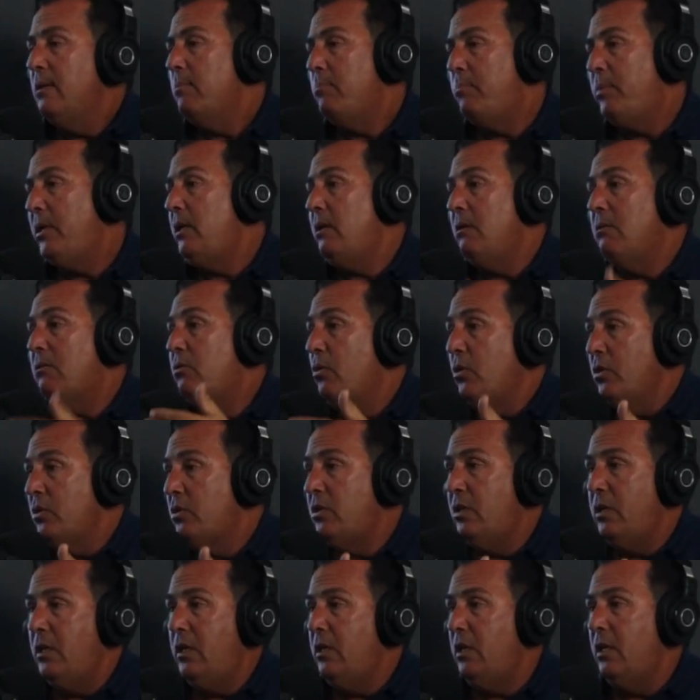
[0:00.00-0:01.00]
being
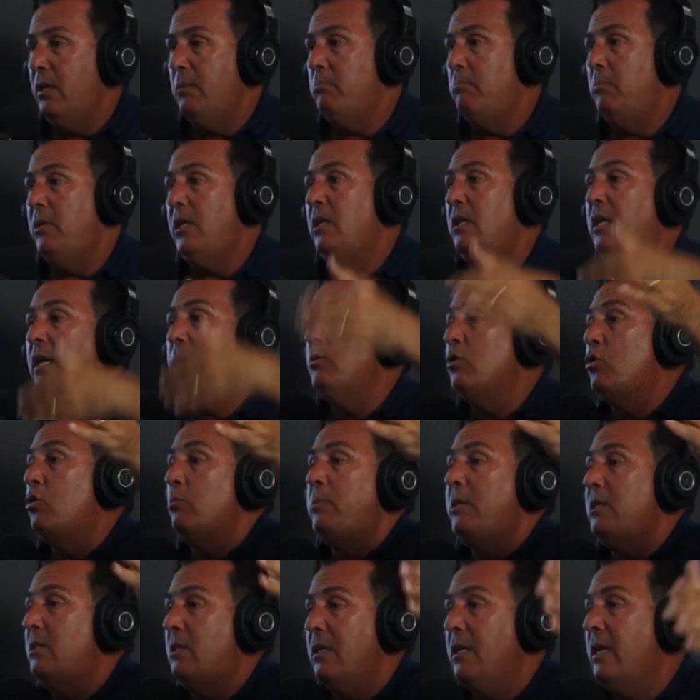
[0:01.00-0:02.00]
13 and being able to
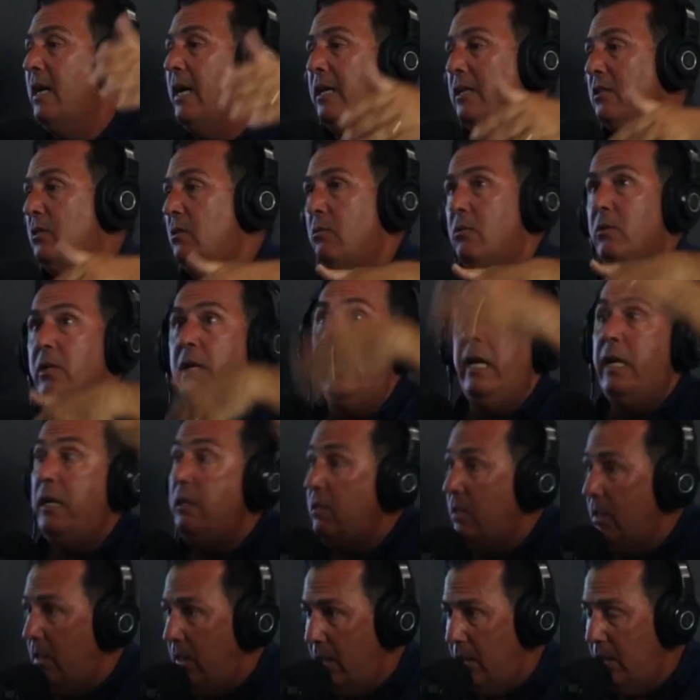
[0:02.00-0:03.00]
beat the guys that were
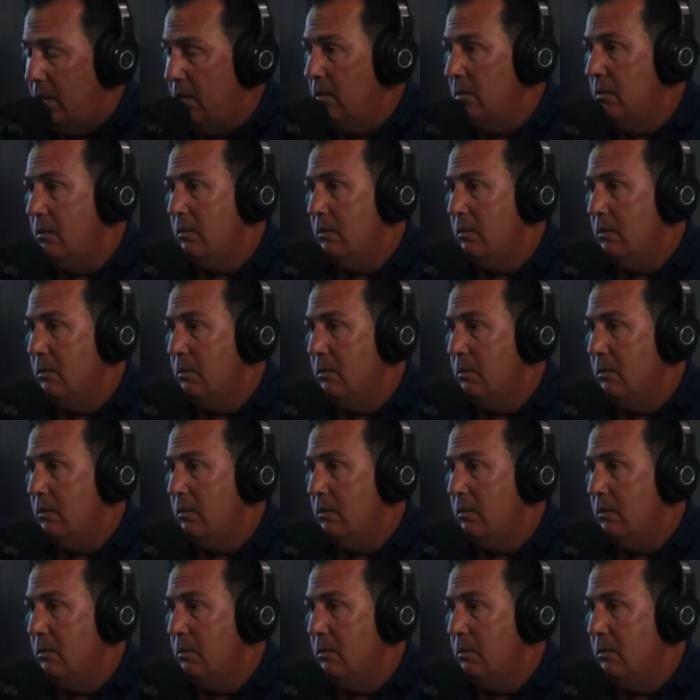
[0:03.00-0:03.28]
18